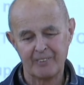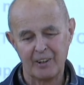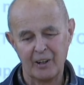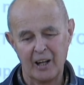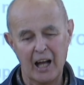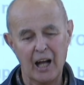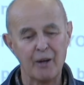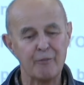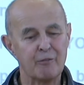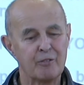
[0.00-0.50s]

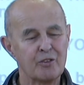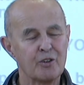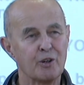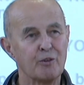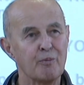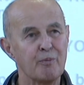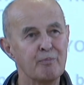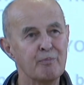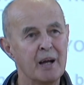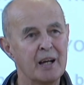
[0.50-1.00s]
I'm
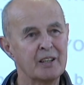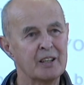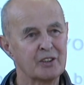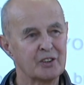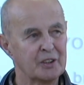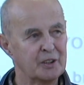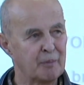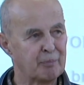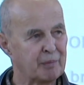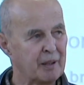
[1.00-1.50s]

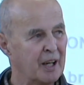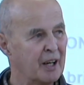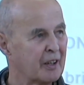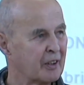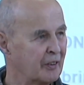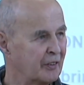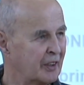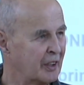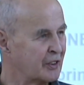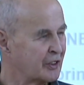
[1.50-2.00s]
tremendously proud
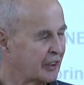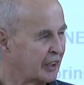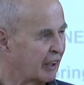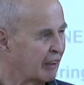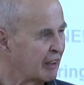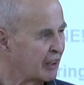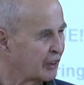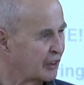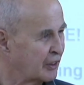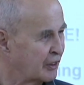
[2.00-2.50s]
of these
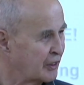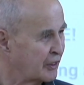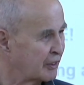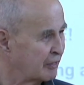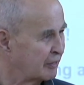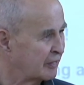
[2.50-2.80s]
characters.